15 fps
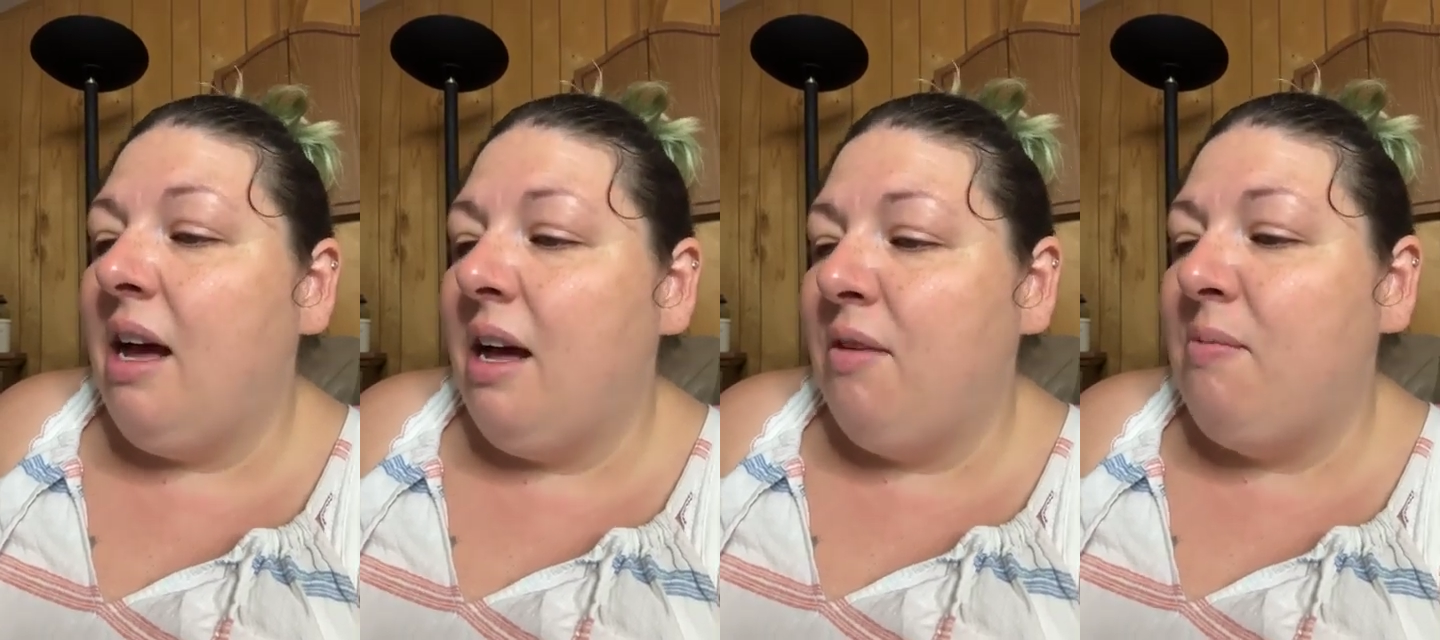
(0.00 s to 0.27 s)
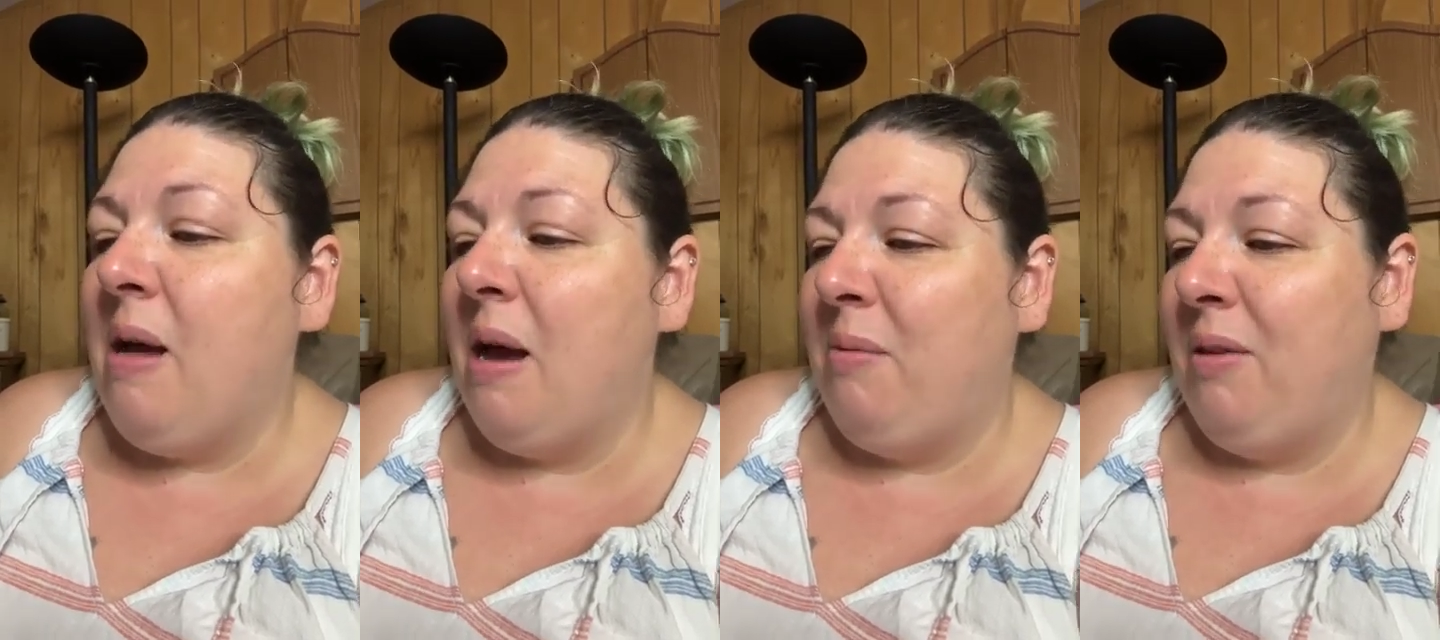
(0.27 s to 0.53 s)

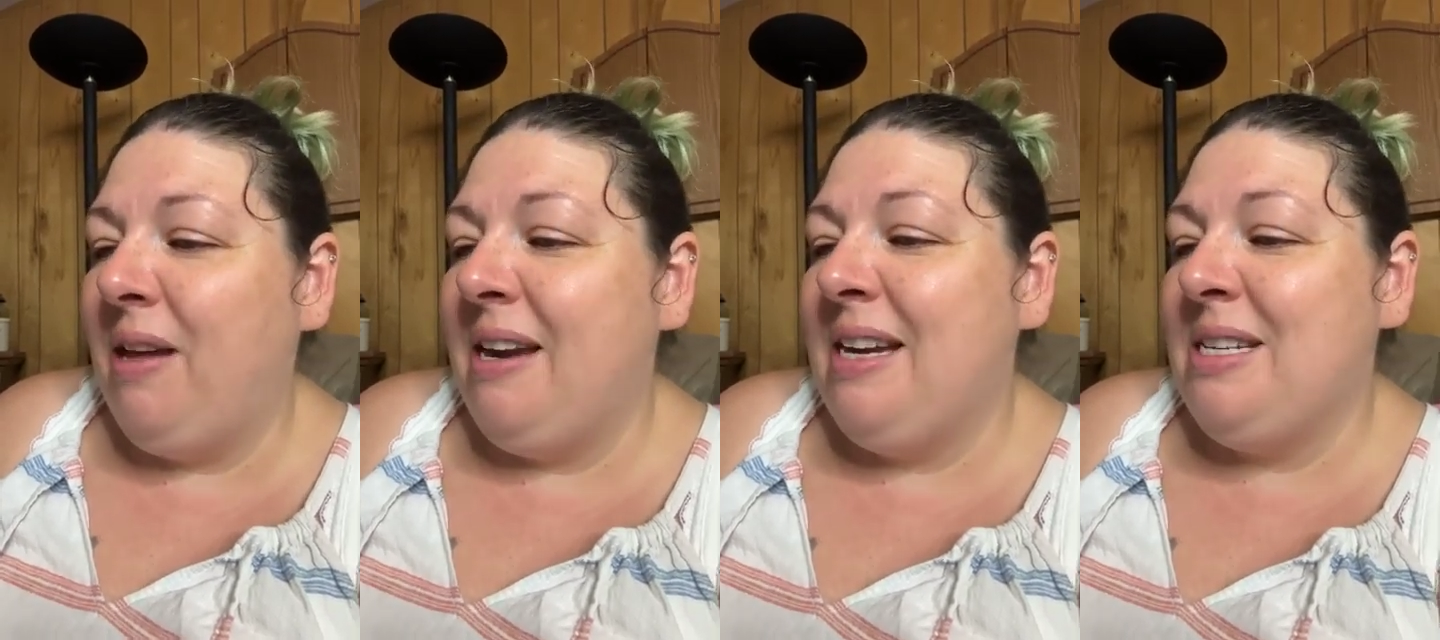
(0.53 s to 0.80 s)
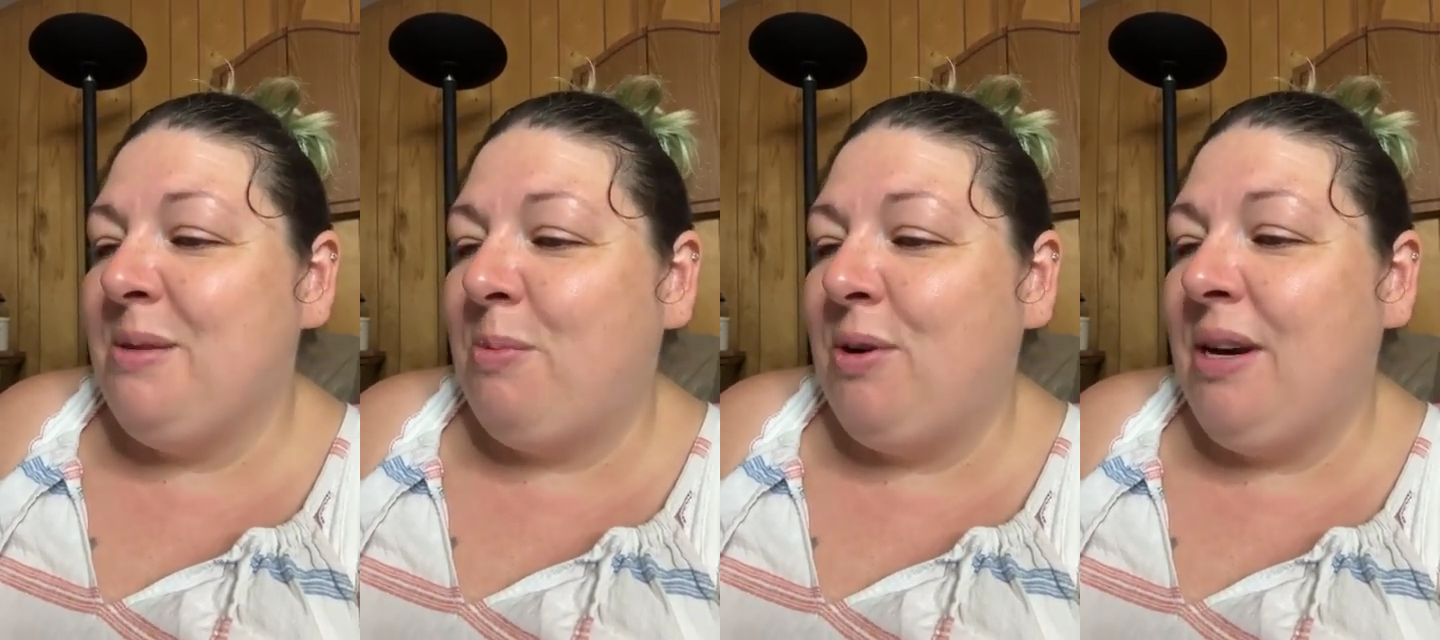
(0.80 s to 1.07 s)
of Babylon
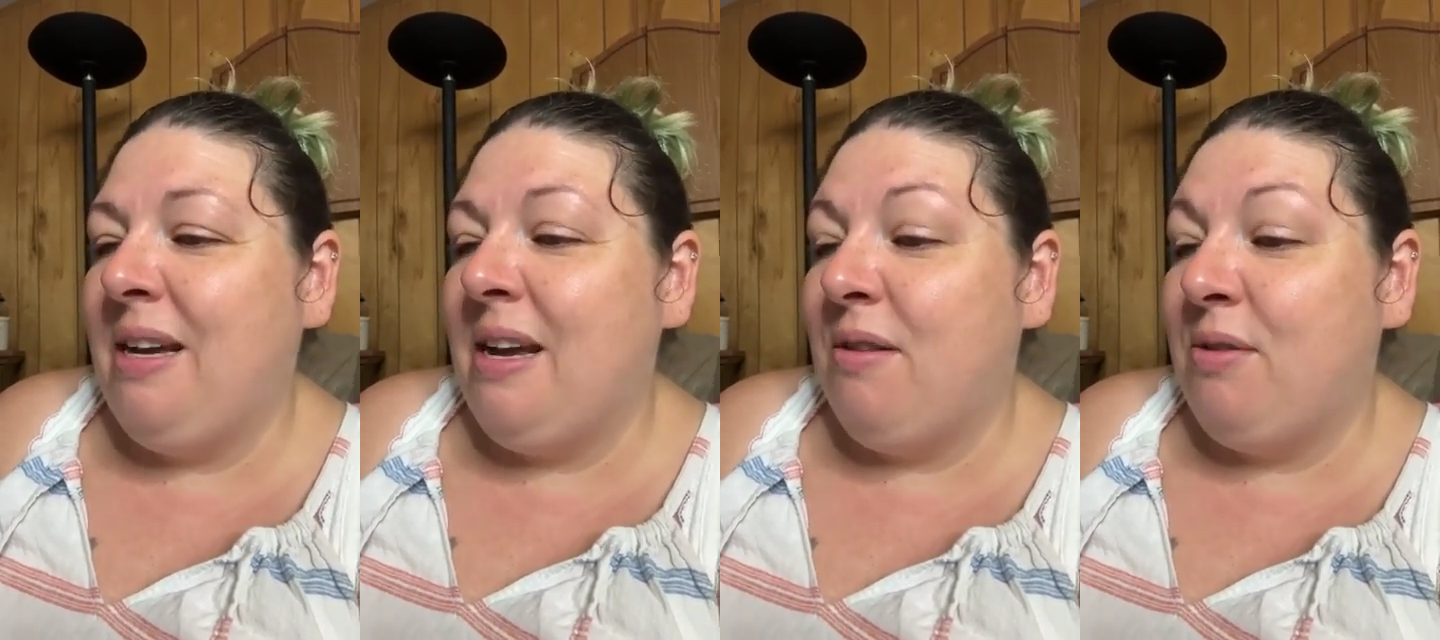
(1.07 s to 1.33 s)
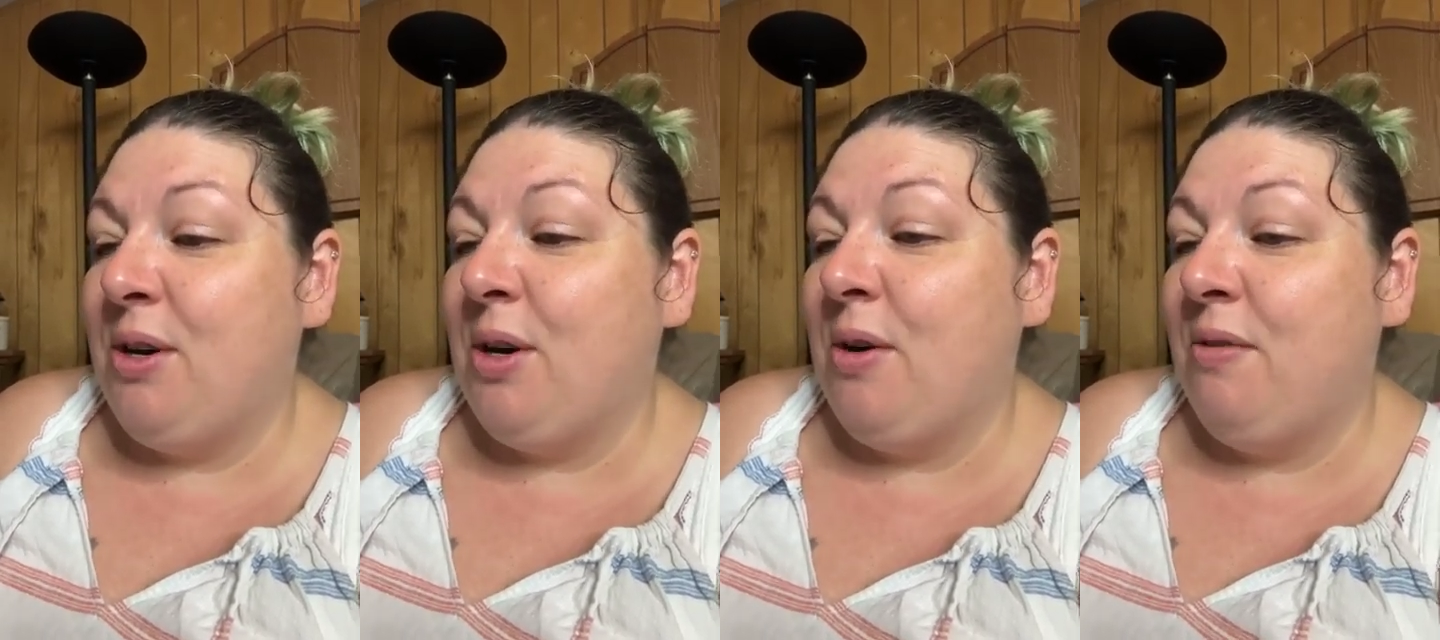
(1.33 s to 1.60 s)
has appointed
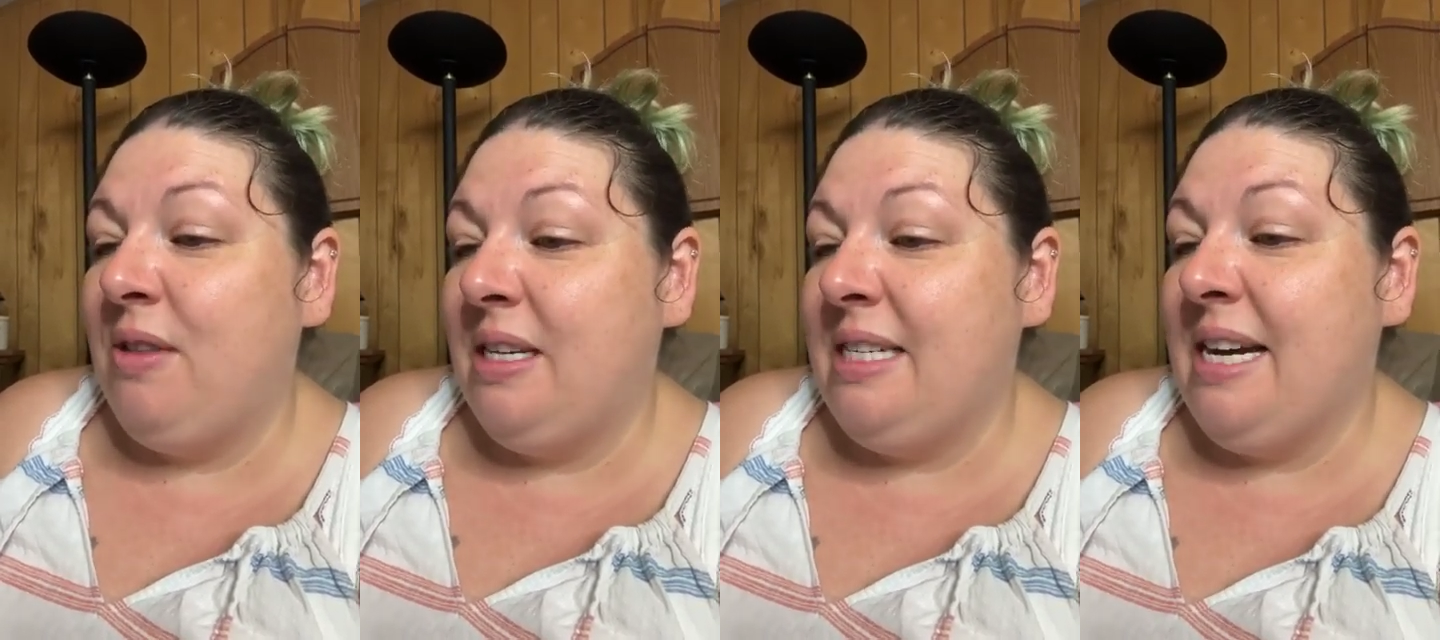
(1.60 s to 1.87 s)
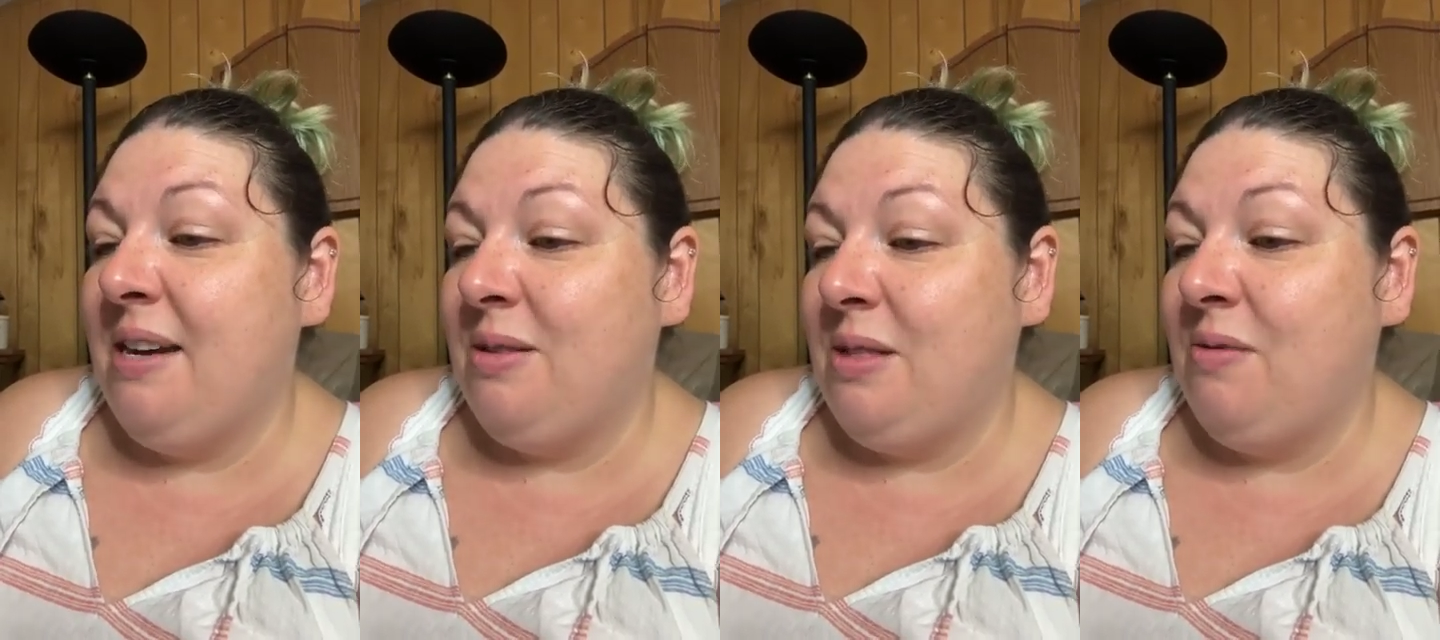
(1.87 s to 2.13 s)
governor over the
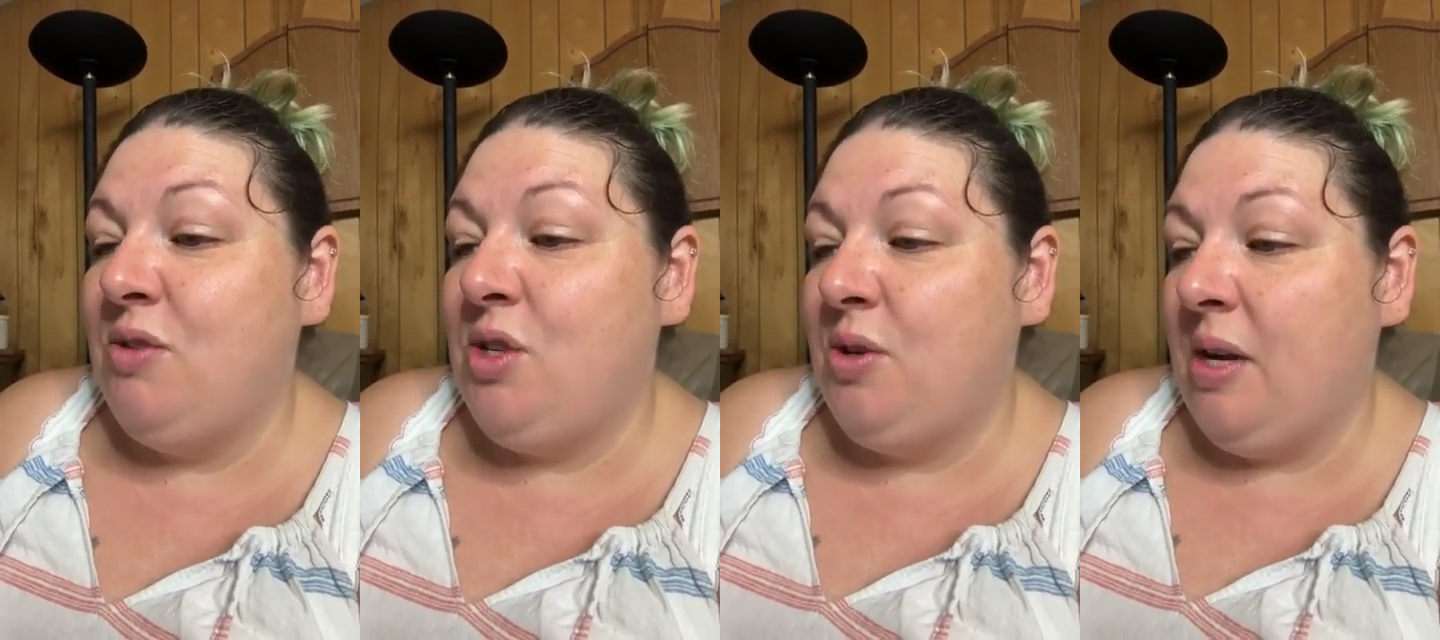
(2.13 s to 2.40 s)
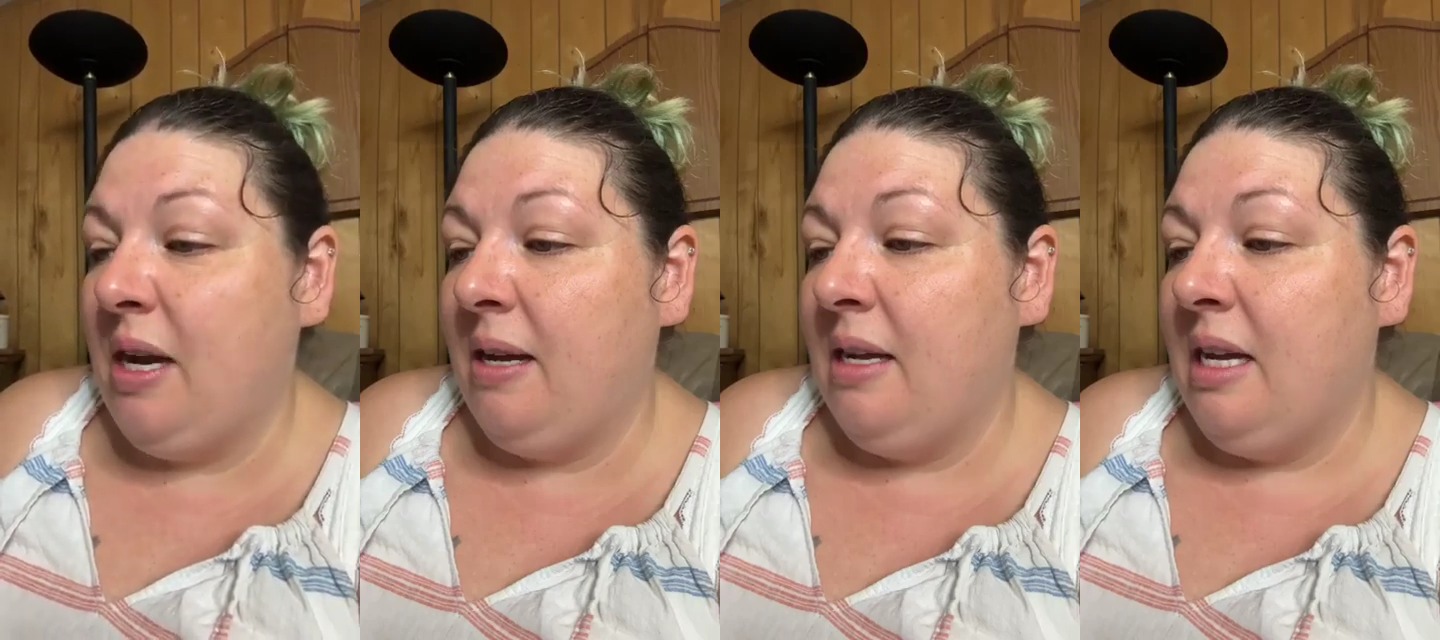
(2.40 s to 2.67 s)
towns of
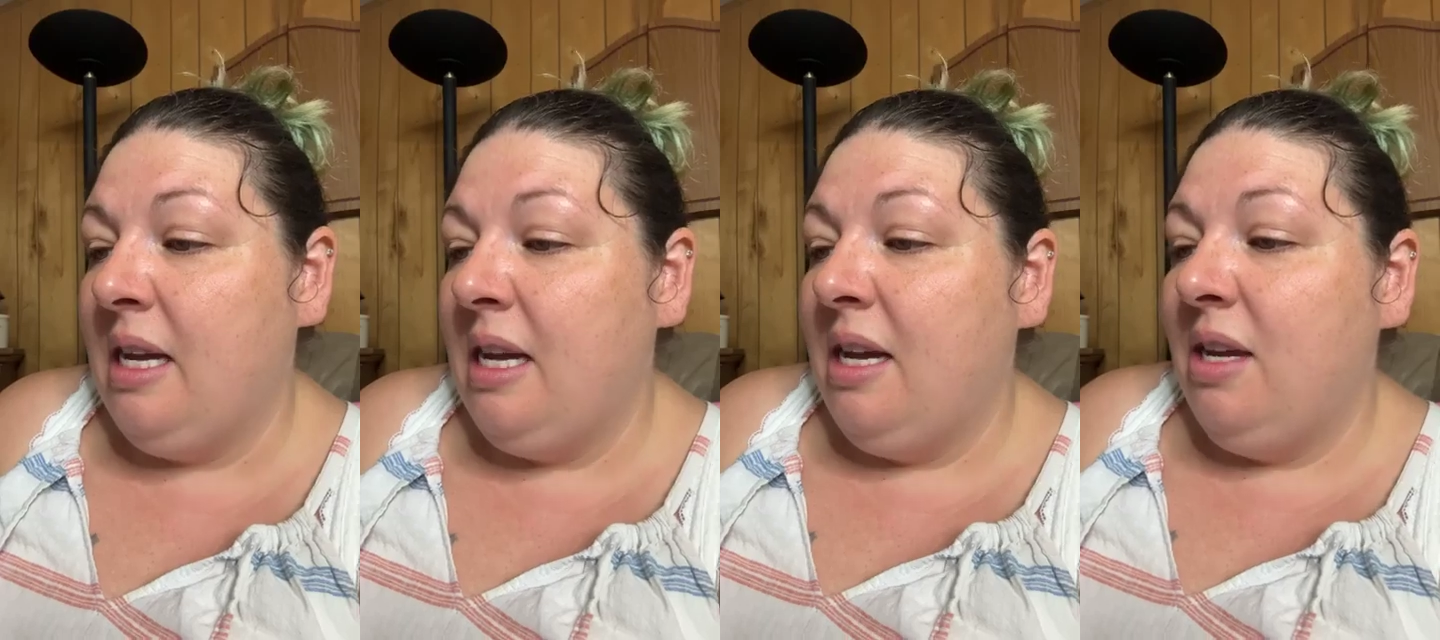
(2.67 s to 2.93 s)
Judah?